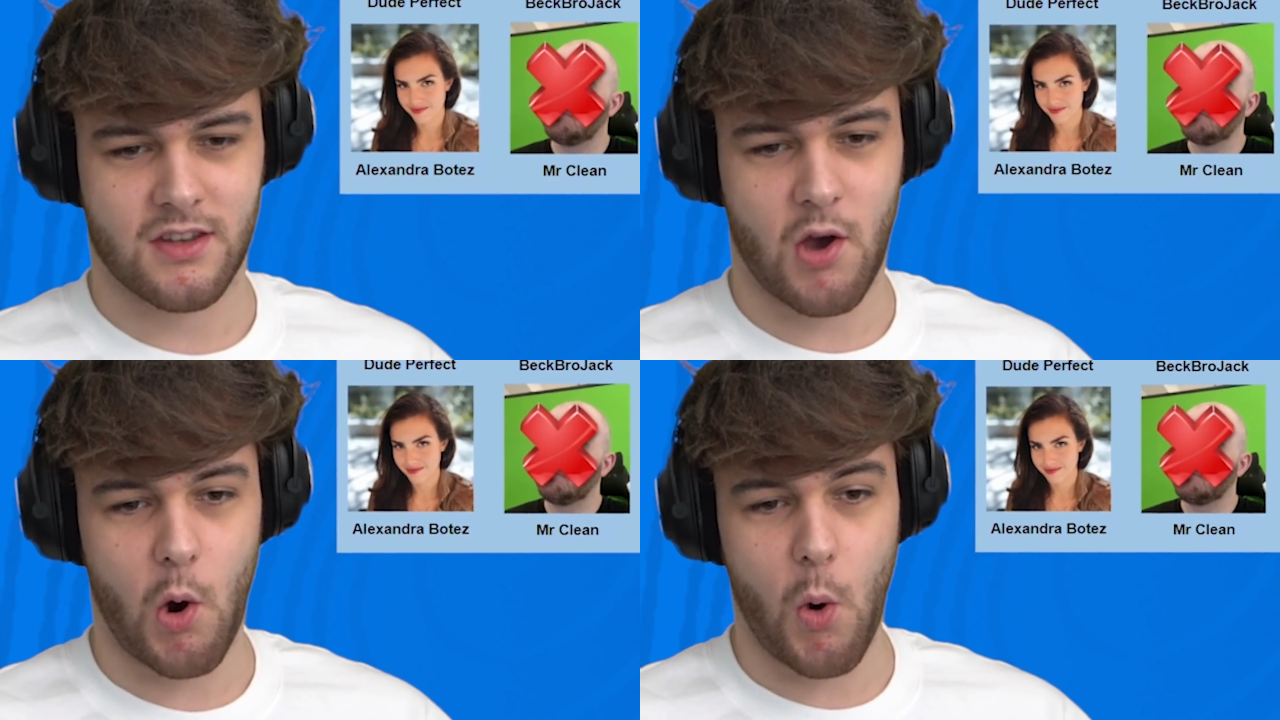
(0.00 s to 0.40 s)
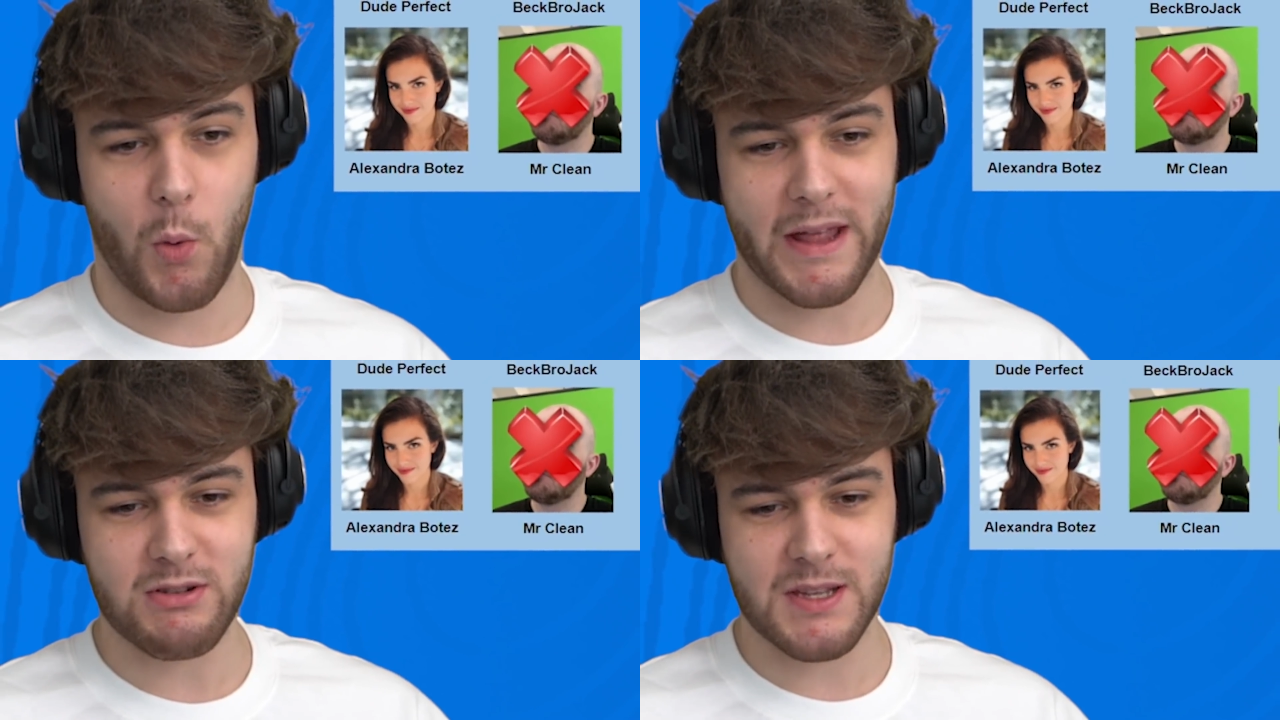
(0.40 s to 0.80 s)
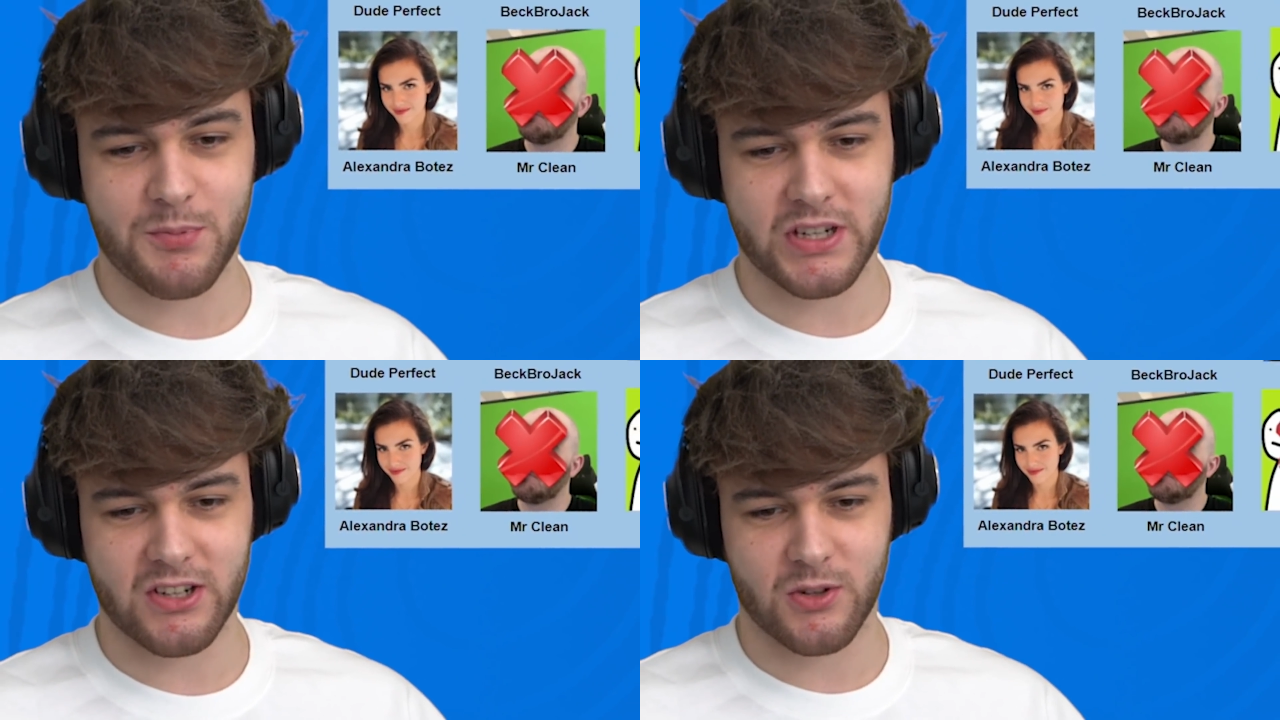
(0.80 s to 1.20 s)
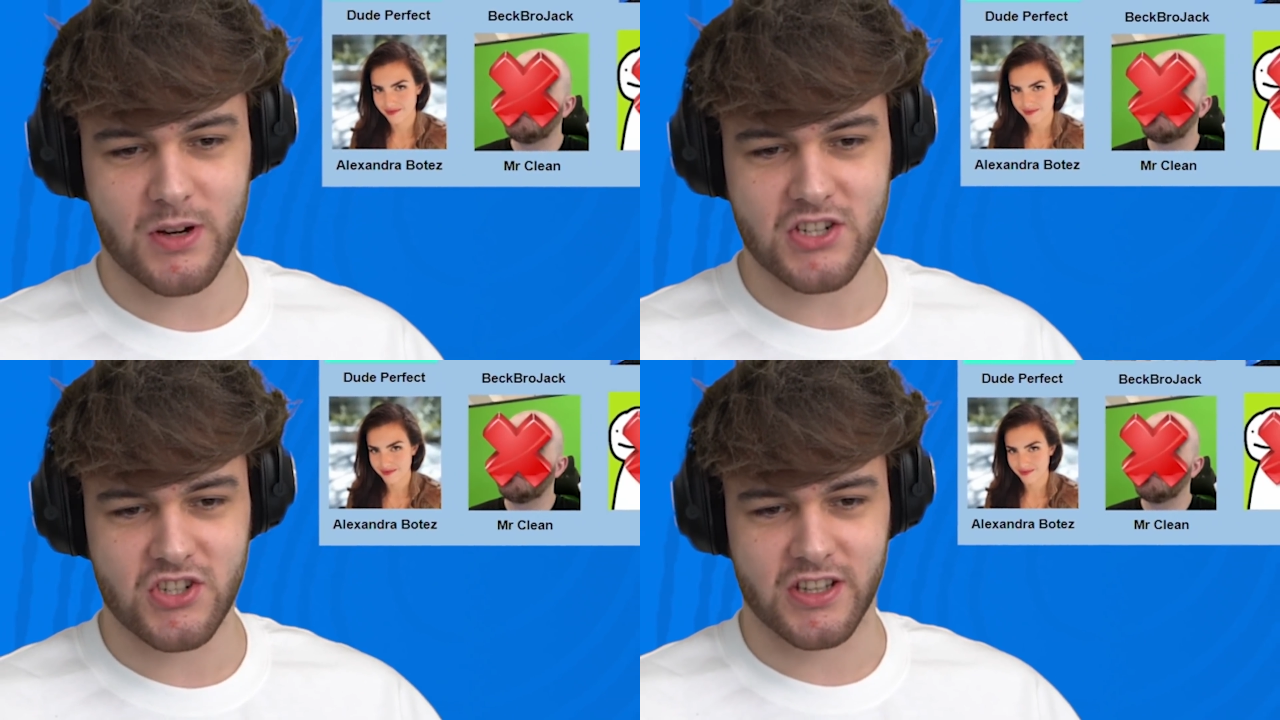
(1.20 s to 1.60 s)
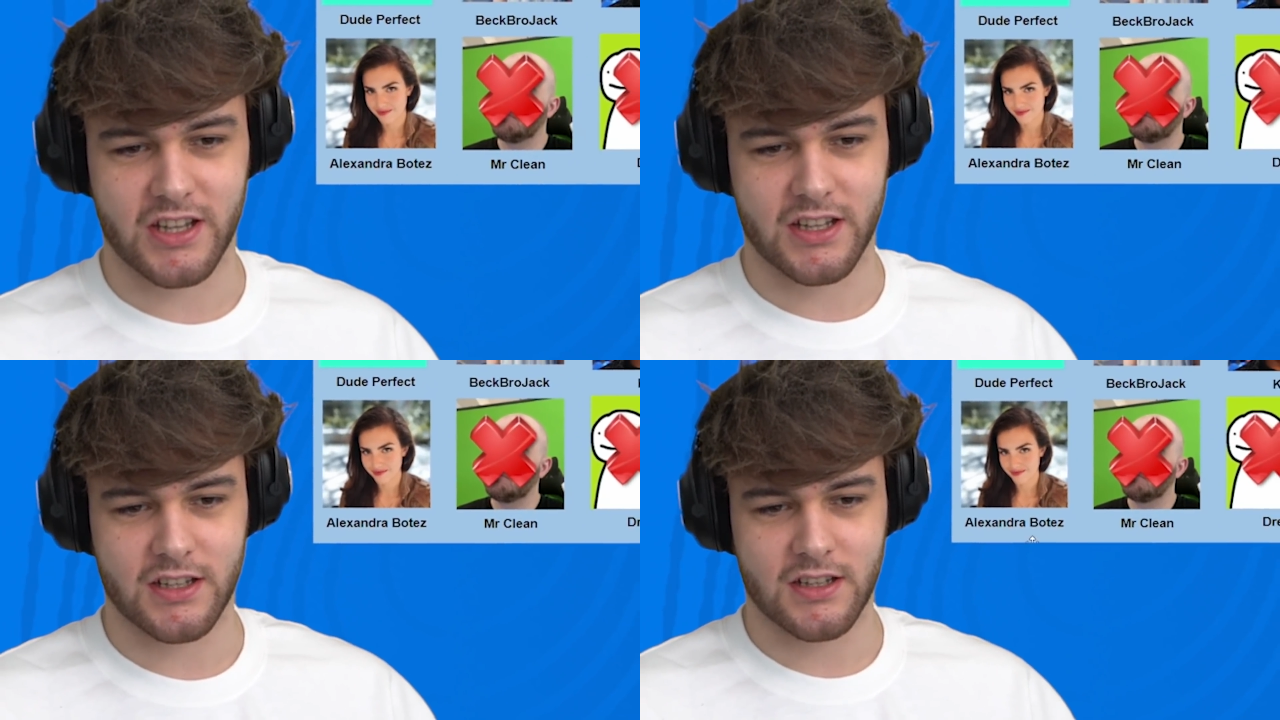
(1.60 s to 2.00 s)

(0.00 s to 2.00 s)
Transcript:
Speaker 1: Oh, that was a pretty good question one. then.